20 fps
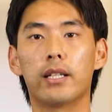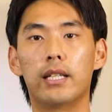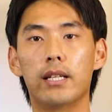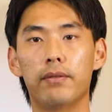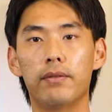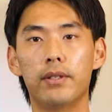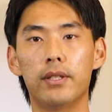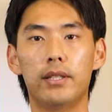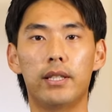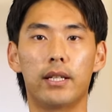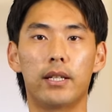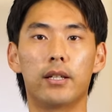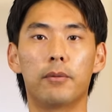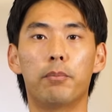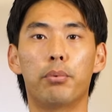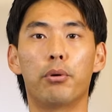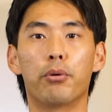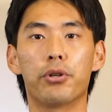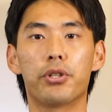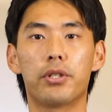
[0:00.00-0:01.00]
given their
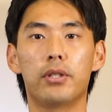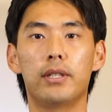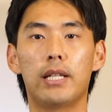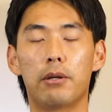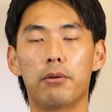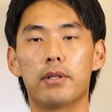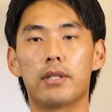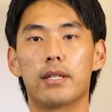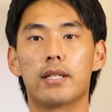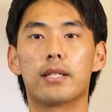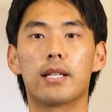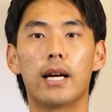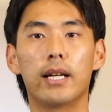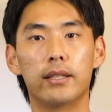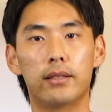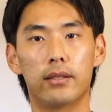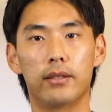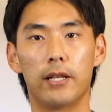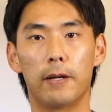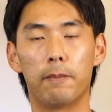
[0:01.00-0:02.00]
portion that was
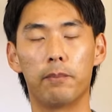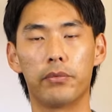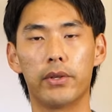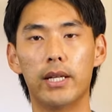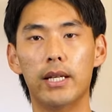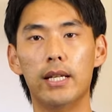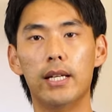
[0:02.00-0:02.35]
assigned to them,